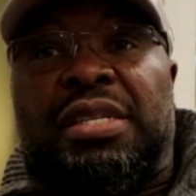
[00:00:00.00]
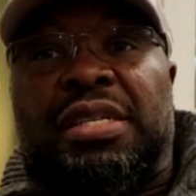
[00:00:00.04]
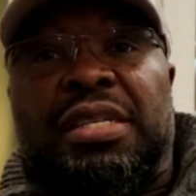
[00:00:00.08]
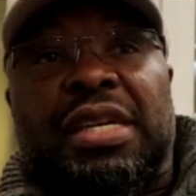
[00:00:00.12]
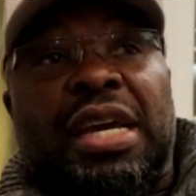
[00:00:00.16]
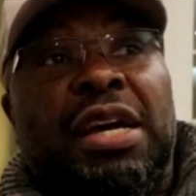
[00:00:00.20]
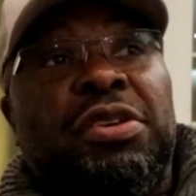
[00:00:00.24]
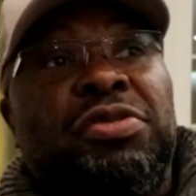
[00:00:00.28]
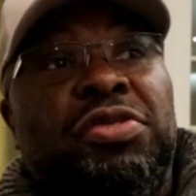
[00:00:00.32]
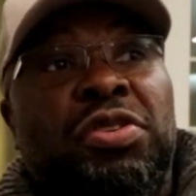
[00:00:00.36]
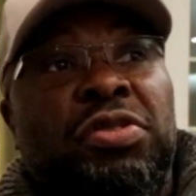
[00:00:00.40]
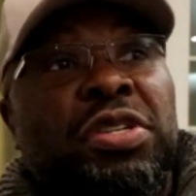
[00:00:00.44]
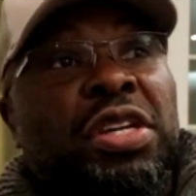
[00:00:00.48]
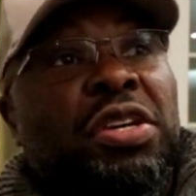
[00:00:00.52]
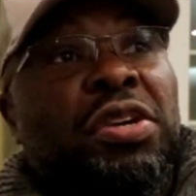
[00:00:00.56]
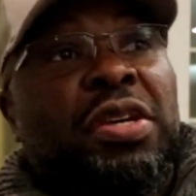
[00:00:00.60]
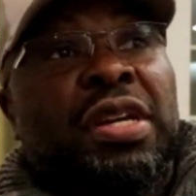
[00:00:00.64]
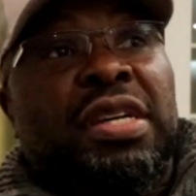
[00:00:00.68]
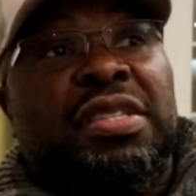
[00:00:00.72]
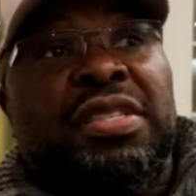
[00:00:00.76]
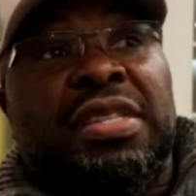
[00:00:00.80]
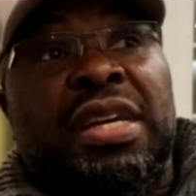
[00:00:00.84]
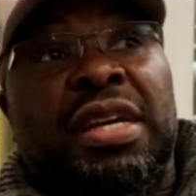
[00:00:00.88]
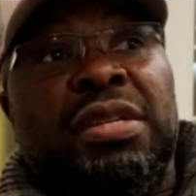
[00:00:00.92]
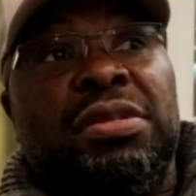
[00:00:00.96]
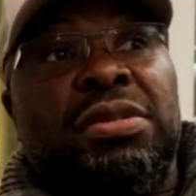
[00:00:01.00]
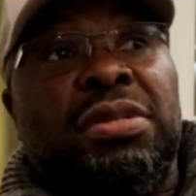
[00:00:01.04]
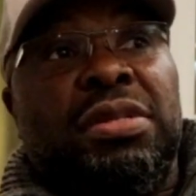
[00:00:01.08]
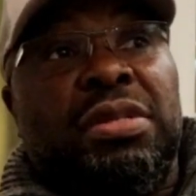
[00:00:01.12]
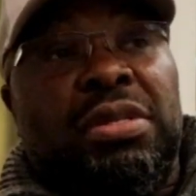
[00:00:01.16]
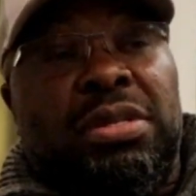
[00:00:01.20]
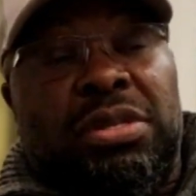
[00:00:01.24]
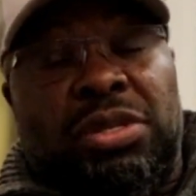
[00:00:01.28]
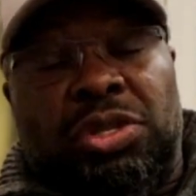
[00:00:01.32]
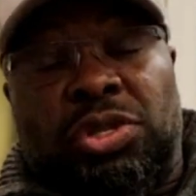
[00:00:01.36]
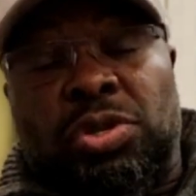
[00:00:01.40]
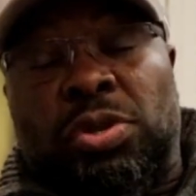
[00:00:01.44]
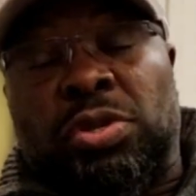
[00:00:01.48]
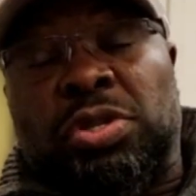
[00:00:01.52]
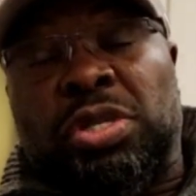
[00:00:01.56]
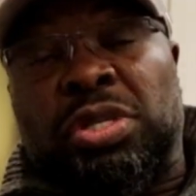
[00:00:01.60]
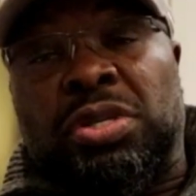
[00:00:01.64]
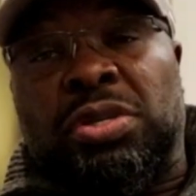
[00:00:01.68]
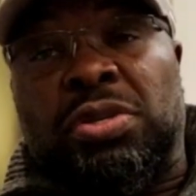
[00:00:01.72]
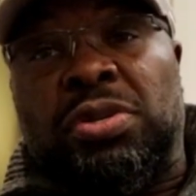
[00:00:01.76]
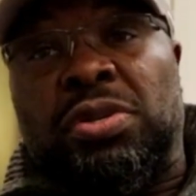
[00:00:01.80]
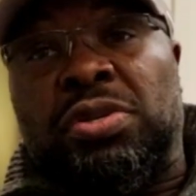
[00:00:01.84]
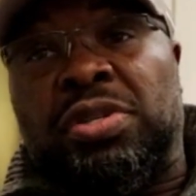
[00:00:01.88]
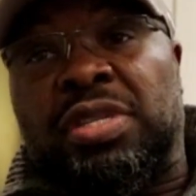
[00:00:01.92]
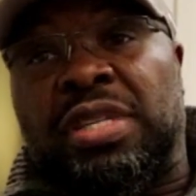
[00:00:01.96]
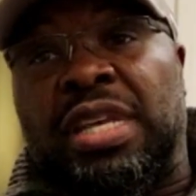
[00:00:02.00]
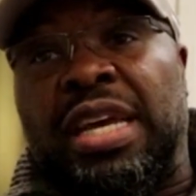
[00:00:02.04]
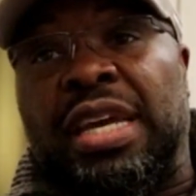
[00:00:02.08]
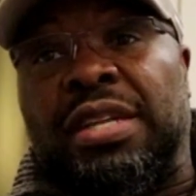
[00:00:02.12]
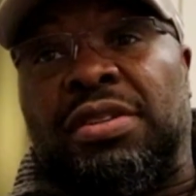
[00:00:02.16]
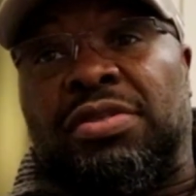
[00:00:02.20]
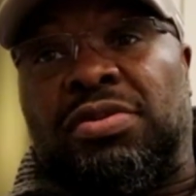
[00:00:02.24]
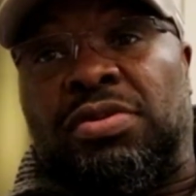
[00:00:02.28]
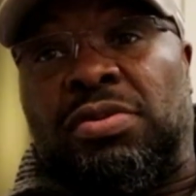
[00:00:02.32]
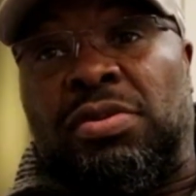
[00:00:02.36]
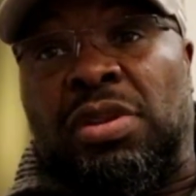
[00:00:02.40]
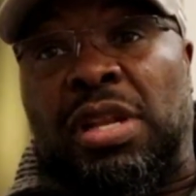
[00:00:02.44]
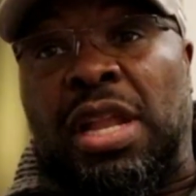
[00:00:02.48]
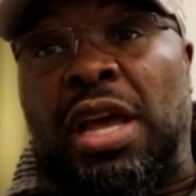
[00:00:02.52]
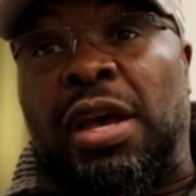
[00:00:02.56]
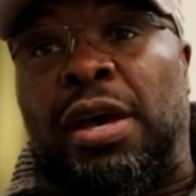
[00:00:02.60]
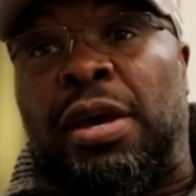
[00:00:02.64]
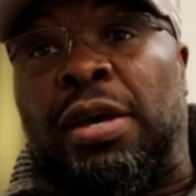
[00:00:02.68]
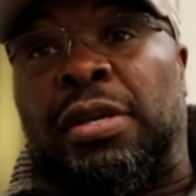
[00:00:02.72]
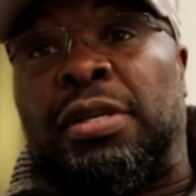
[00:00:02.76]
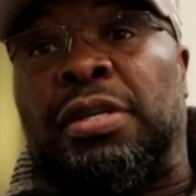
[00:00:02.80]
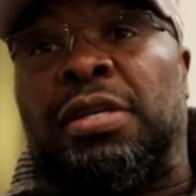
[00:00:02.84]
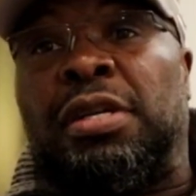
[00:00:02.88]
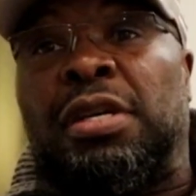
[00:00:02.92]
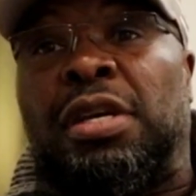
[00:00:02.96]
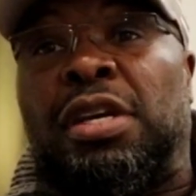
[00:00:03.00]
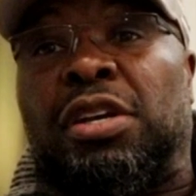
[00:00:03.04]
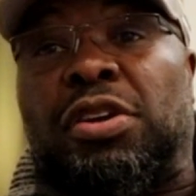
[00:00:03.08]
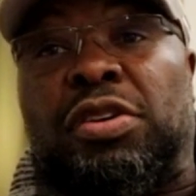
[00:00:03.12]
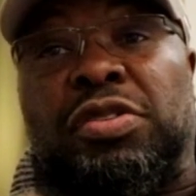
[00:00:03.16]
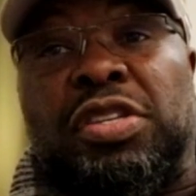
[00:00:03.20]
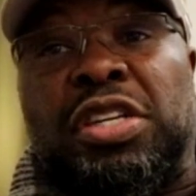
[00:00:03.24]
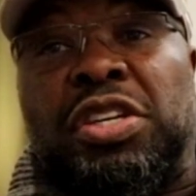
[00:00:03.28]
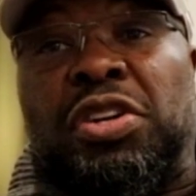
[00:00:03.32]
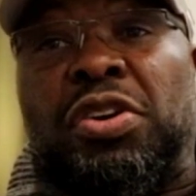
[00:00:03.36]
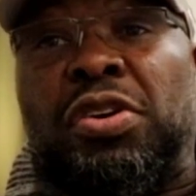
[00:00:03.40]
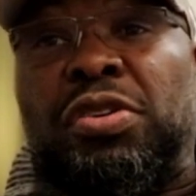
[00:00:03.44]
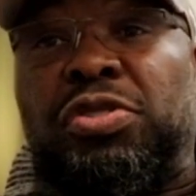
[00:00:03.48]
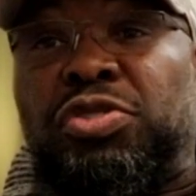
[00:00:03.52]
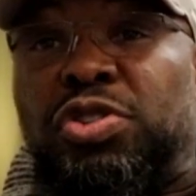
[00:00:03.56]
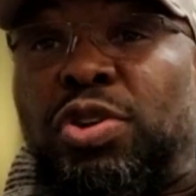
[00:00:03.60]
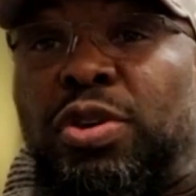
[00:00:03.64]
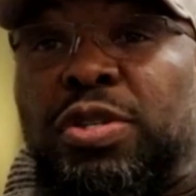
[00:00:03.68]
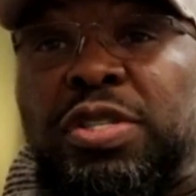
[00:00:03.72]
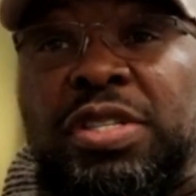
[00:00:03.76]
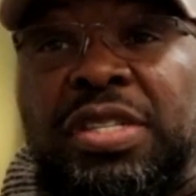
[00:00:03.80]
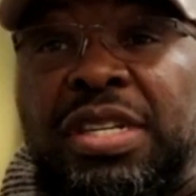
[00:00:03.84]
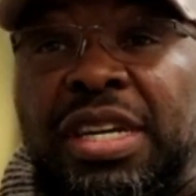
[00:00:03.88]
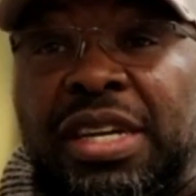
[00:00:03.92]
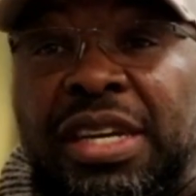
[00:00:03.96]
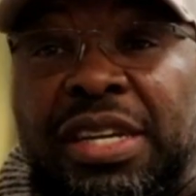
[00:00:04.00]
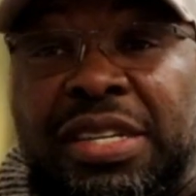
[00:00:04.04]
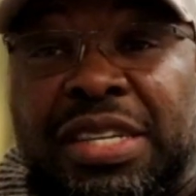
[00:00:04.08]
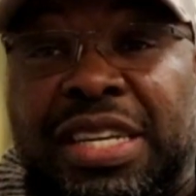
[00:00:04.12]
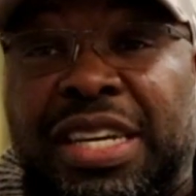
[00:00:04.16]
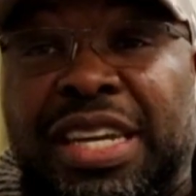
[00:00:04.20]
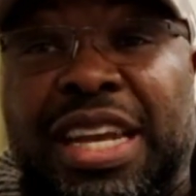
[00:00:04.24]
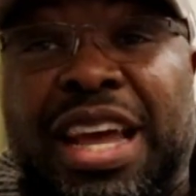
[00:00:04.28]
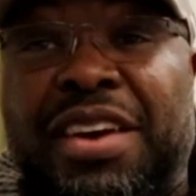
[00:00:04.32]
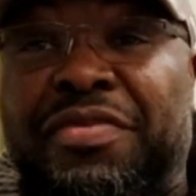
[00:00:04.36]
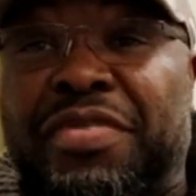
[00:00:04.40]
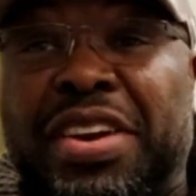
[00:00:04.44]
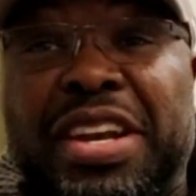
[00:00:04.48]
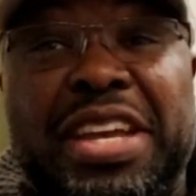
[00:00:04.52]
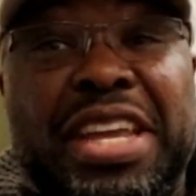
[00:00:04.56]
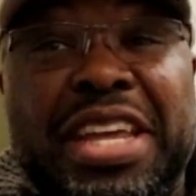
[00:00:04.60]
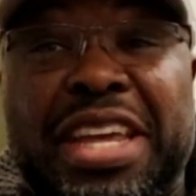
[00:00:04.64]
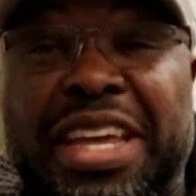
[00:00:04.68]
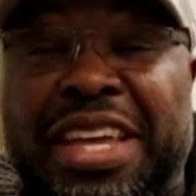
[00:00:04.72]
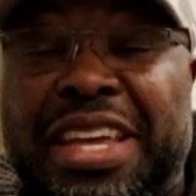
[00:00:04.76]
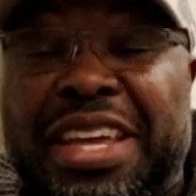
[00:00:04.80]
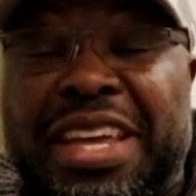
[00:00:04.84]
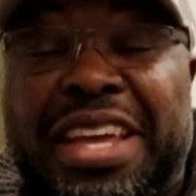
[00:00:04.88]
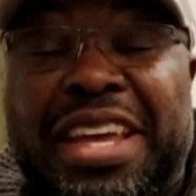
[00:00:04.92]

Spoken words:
that's only going to stand George in good stead to learn, because you know George didn't have any,